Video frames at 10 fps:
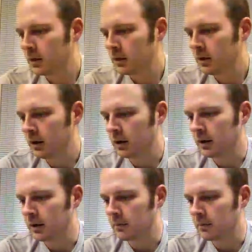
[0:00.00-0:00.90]

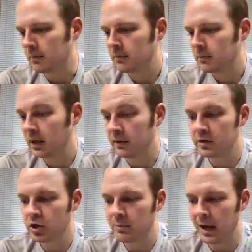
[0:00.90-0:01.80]
And the
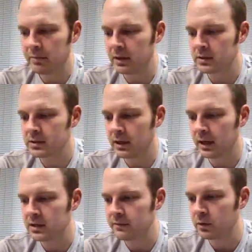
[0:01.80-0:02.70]
show map thing is kind of
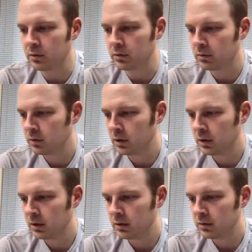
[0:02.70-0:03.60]
nice. If you
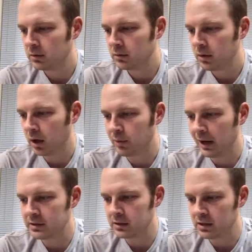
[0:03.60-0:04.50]
are
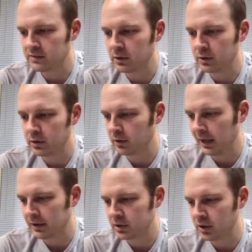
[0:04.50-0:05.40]
browsing list view and you don't
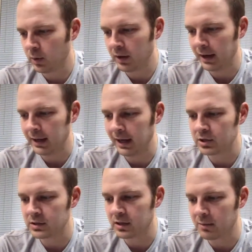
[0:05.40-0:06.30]
actually know where that
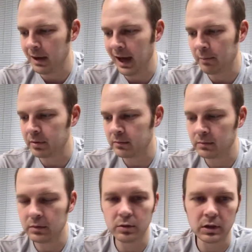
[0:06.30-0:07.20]
cache is on the map,
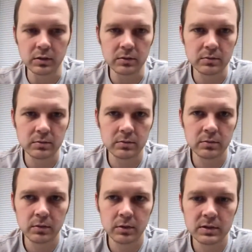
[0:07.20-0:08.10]
you can
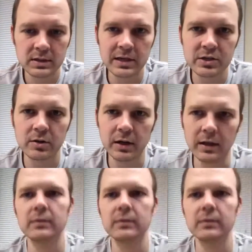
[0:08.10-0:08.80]
center on it.